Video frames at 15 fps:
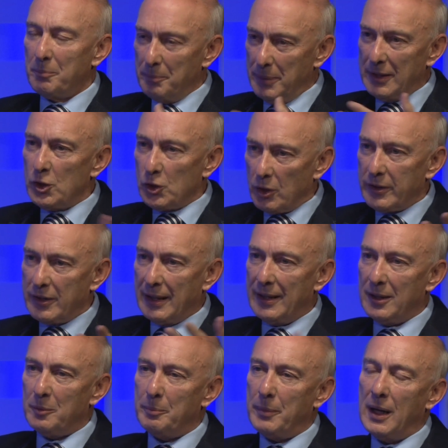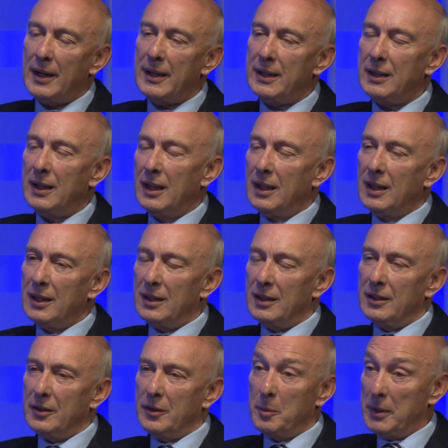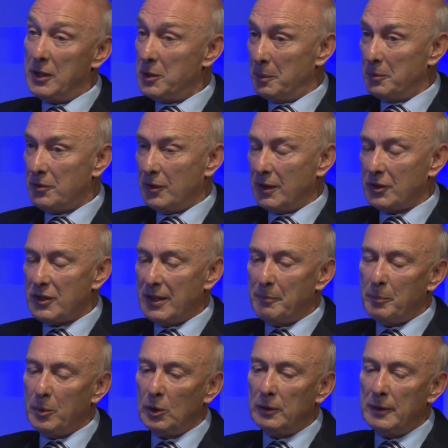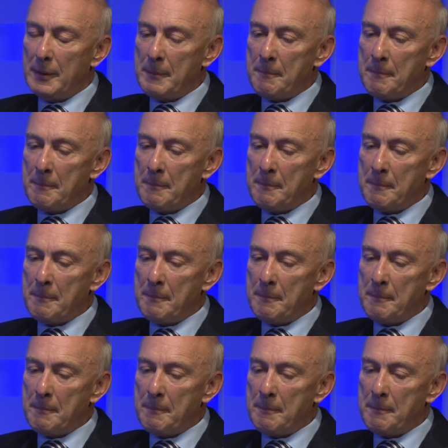being trotted out by the bishops, for example.